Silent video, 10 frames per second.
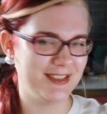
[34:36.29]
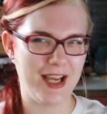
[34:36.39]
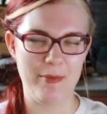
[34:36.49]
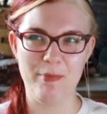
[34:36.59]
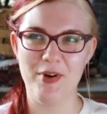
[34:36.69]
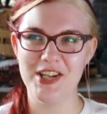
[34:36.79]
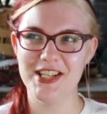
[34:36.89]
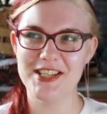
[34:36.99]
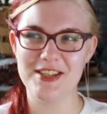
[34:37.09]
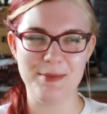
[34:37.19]
I'm a
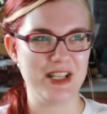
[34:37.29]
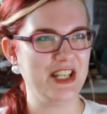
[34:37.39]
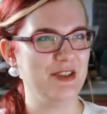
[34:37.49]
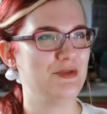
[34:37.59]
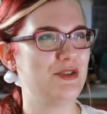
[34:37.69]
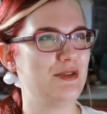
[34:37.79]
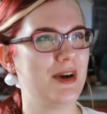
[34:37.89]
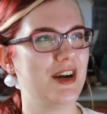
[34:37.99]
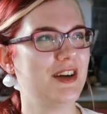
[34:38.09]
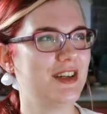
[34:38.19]
podcaster. I'm a
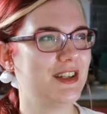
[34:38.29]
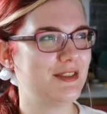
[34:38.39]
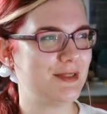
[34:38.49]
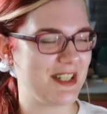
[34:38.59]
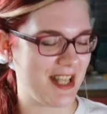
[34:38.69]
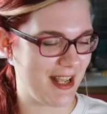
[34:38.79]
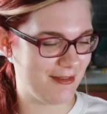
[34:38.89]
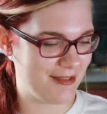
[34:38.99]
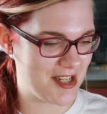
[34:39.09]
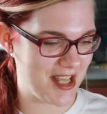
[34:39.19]
YouTuber. What is that?
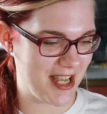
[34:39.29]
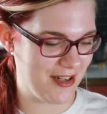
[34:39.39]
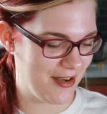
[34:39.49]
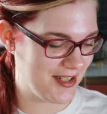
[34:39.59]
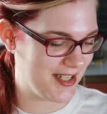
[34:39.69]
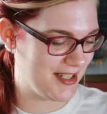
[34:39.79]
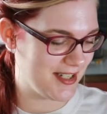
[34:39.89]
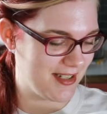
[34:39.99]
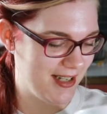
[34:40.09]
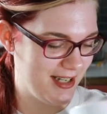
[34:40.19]
What is that
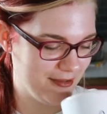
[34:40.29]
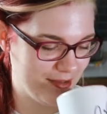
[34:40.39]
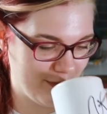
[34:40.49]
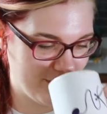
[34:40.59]
nonsense? I don't know.